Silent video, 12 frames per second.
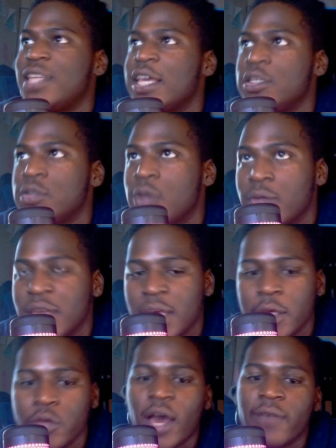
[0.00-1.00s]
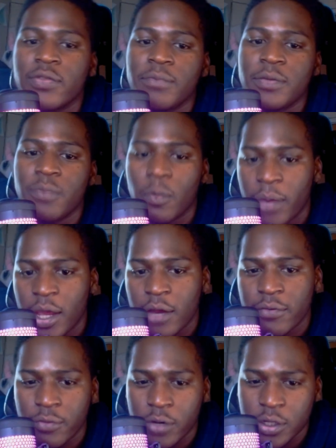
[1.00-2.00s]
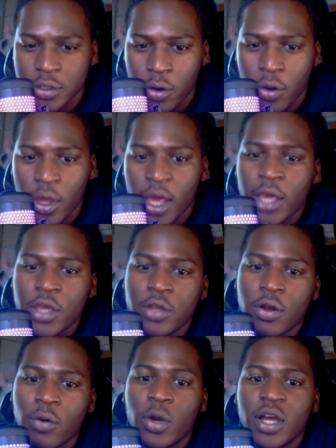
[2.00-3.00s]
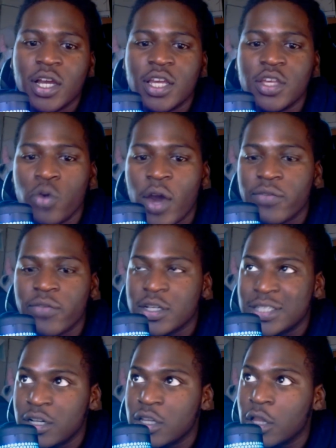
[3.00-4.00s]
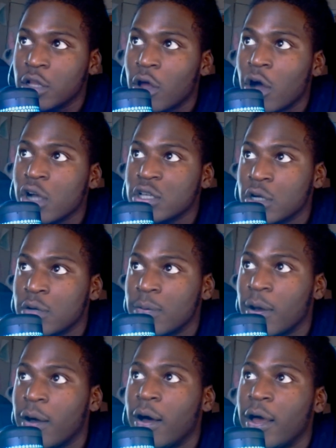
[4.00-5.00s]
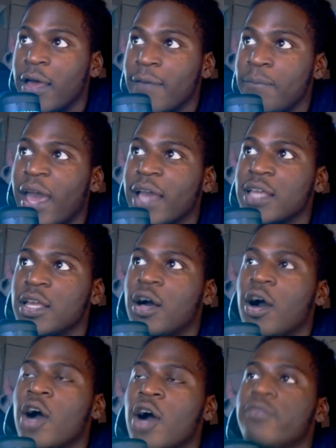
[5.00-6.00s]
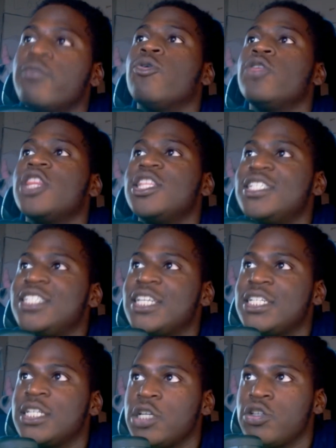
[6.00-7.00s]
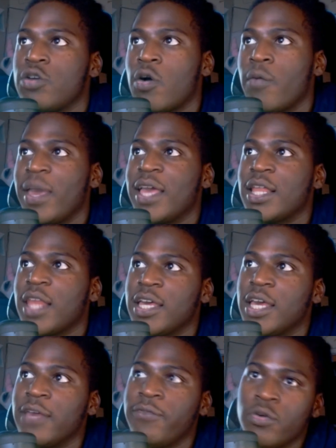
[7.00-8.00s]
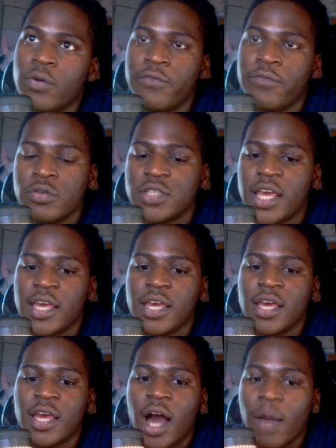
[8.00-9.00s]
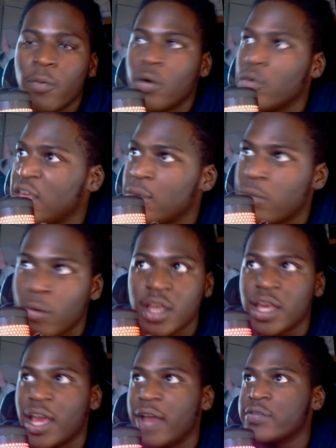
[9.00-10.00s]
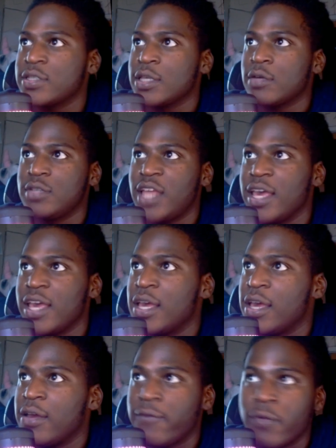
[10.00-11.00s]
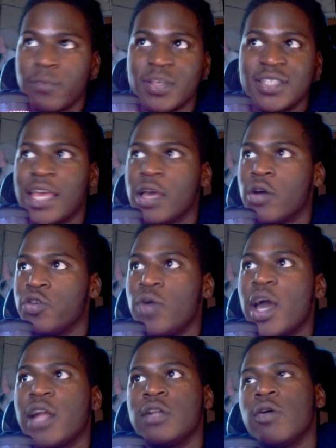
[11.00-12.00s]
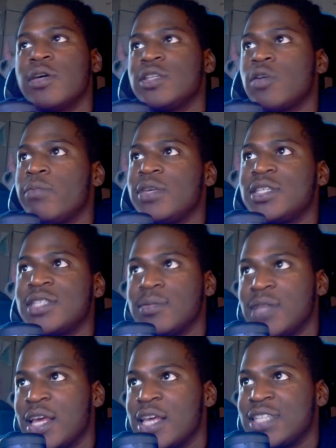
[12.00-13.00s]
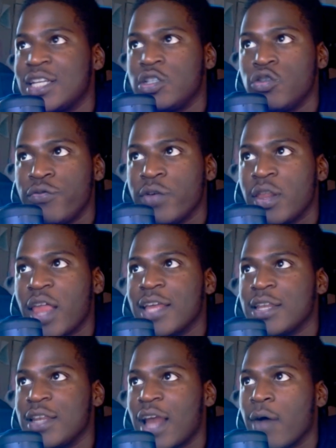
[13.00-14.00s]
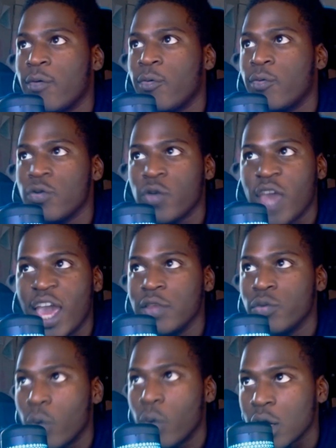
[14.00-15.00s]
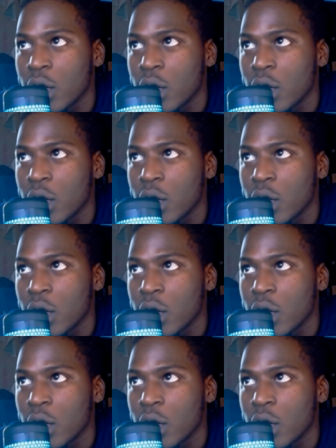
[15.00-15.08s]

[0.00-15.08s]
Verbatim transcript: you don't eat. You have to be prepared for it. So you know you have to consider the long term uh, impact of the decision that you're gonna make. Like if you if you say I'm gonna keep working every single day from this day on, you gotta know it's gonna be some days that you feel like not you can't work.